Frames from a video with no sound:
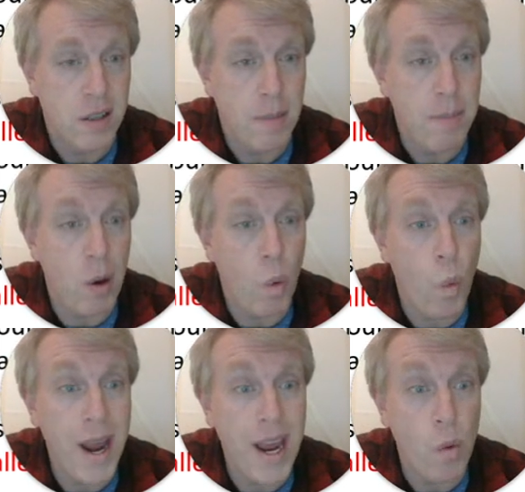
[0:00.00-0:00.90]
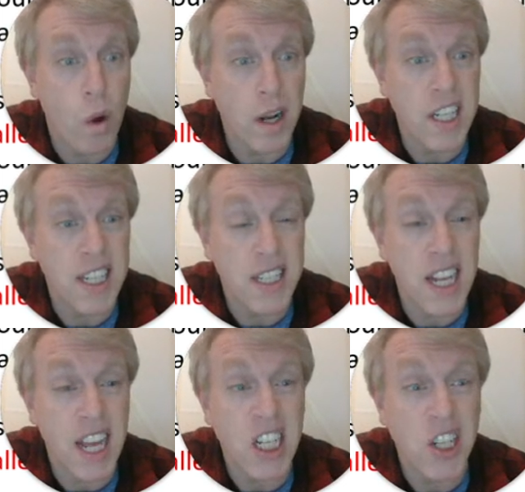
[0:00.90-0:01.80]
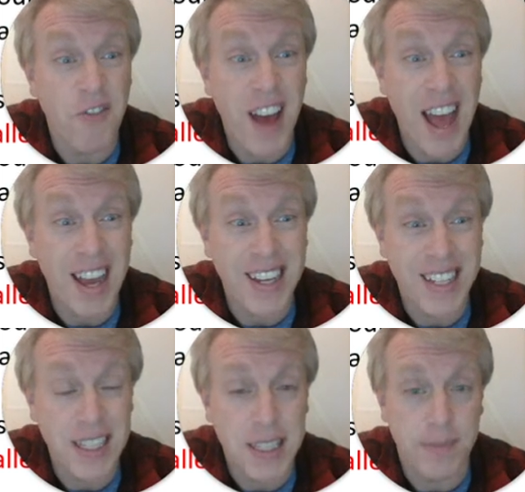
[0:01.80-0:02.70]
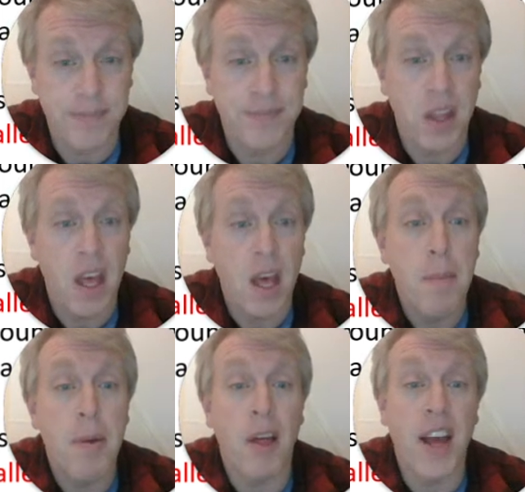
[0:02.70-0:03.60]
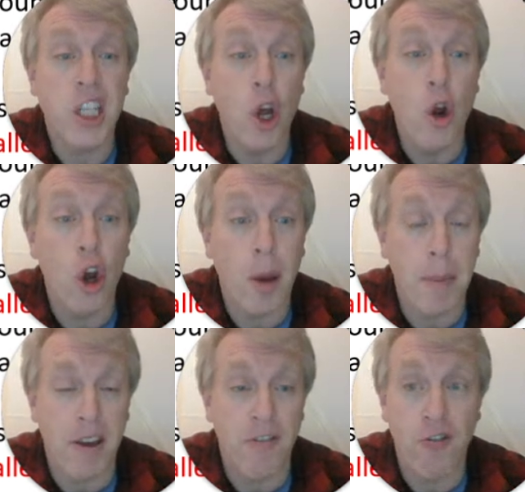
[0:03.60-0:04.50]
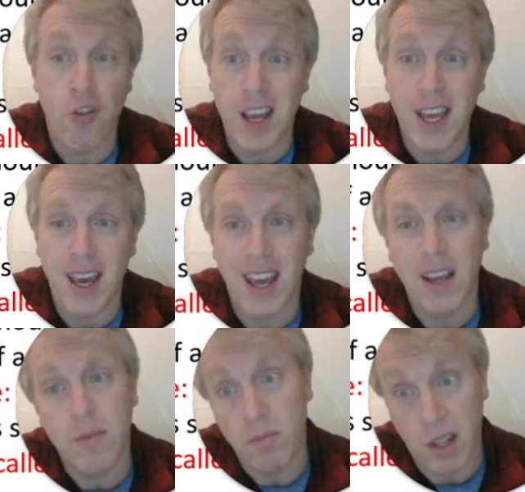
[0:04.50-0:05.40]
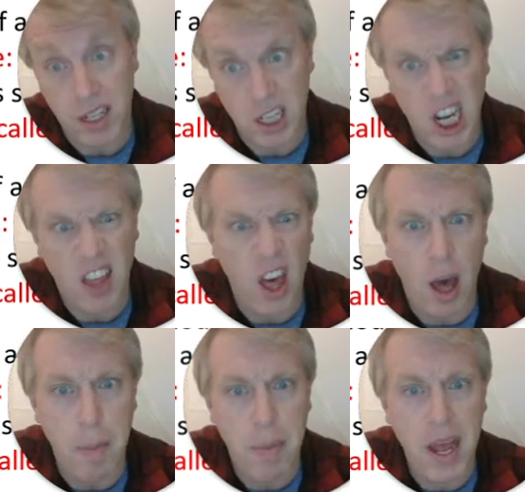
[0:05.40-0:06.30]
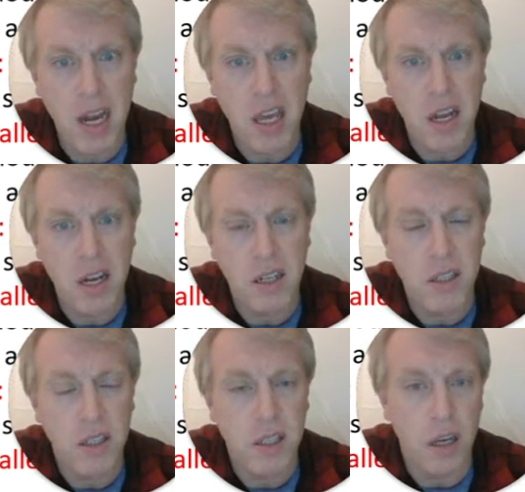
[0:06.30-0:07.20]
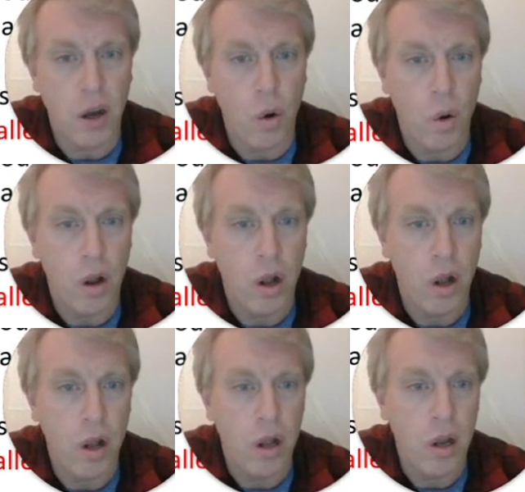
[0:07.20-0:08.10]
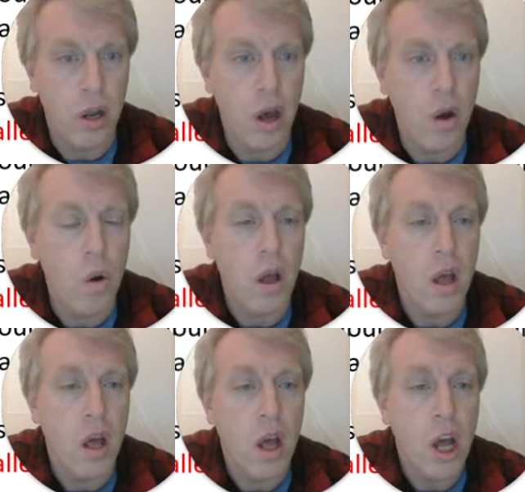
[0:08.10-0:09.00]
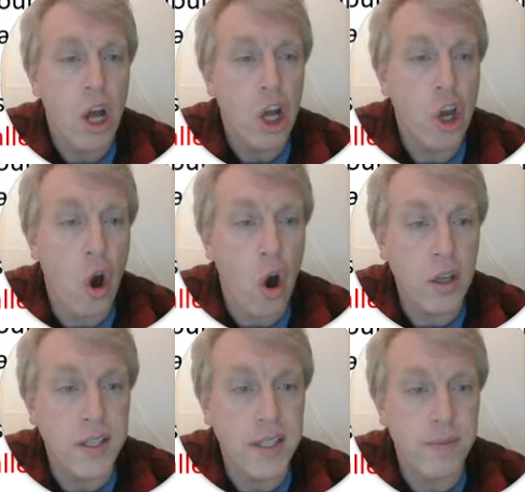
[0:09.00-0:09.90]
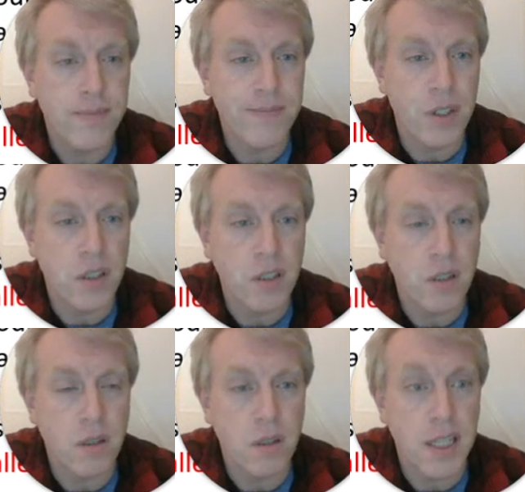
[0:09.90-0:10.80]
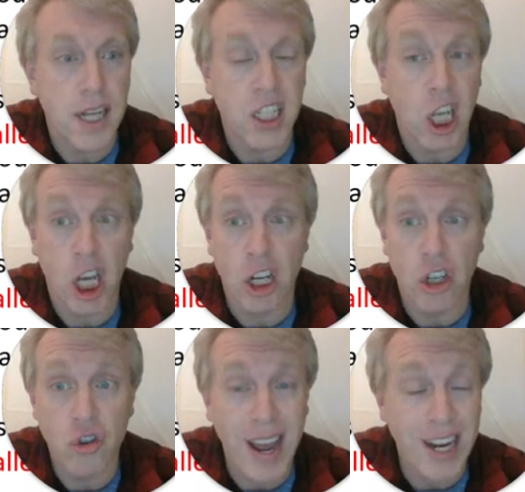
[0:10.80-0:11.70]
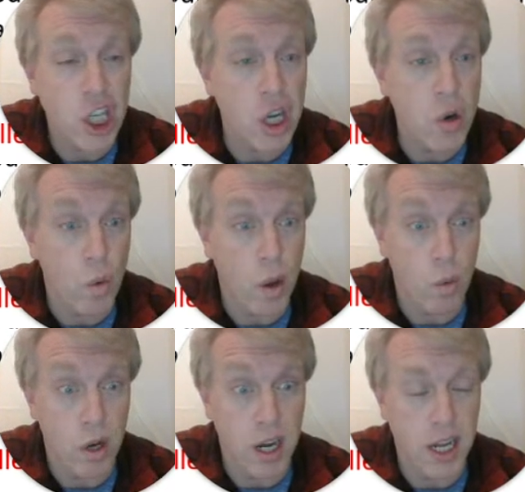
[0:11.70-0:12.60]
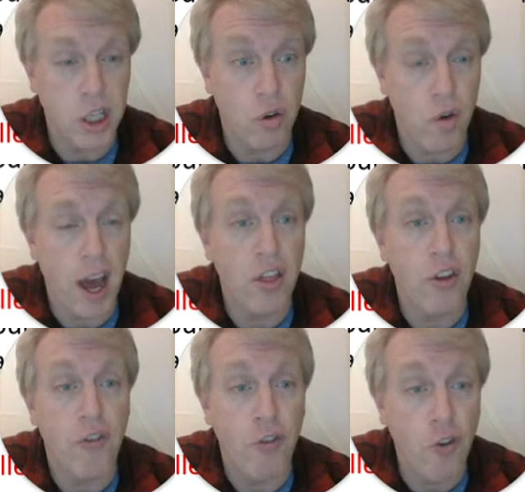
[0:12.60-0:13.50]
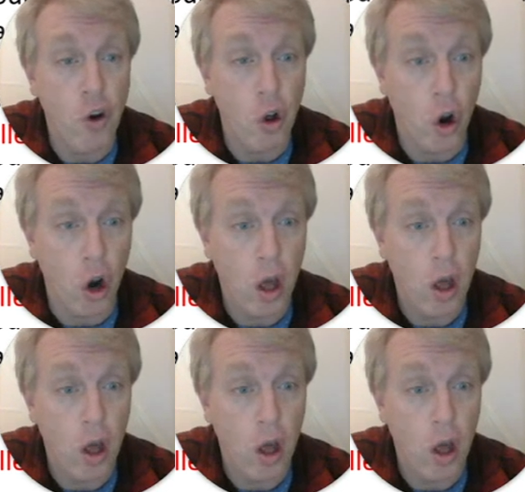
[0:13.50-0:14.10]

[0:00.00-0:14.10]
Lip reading: But we want to stick to facts. But they do look a bit freaky. That's another opinion. So, no. Cause, oh, that's a contraction. We would need to write the full